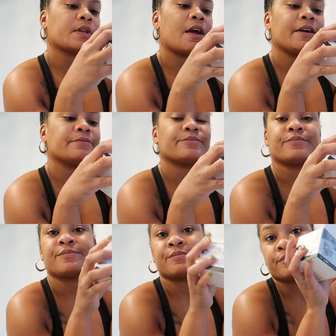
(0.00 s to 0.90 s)
All right,
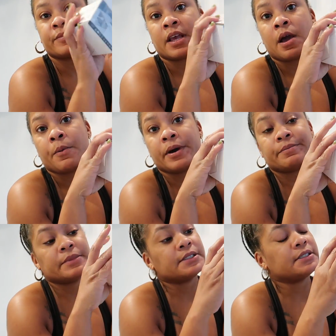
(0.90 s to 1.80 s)

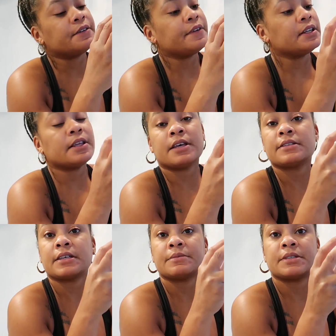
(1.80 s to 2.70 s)
well, let's see if anything
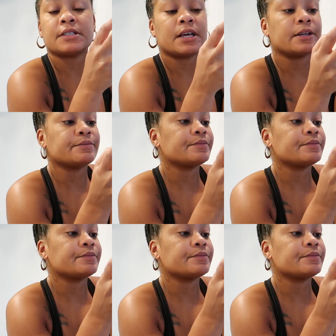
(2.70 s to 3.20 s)
else comes today.